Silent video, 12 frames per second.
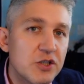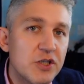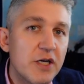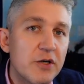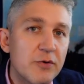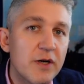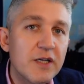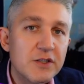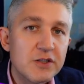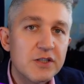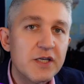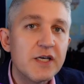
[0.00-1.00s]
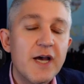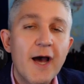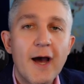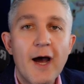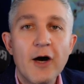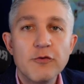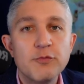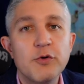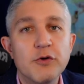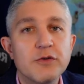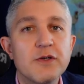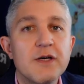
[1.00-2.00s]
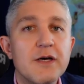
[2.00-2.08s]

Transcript: generates the output.